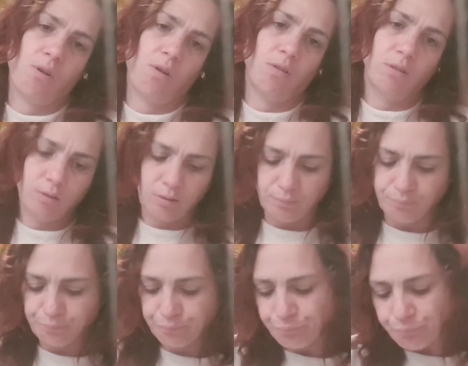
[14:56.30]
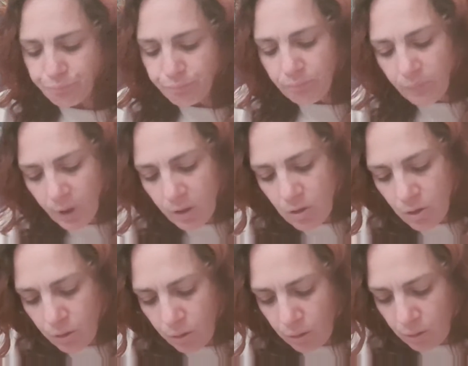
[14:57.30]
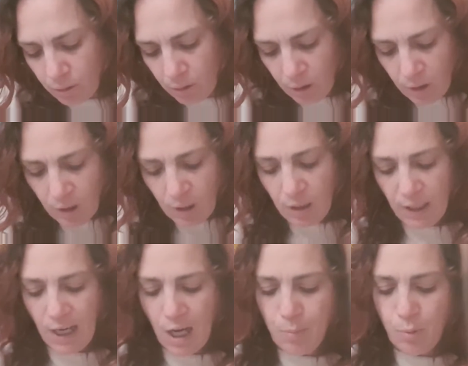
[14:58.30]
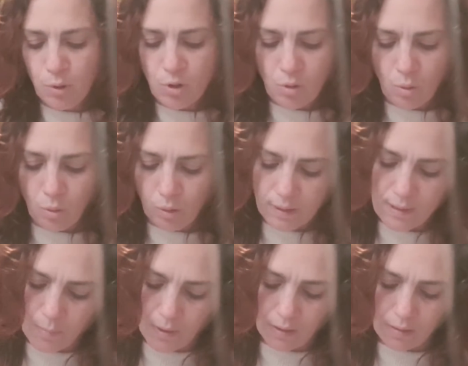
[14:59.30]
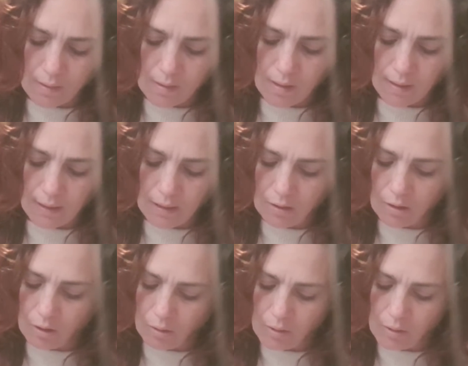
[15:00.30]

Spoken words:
long to, like, I pushed all his buttons. I needed to know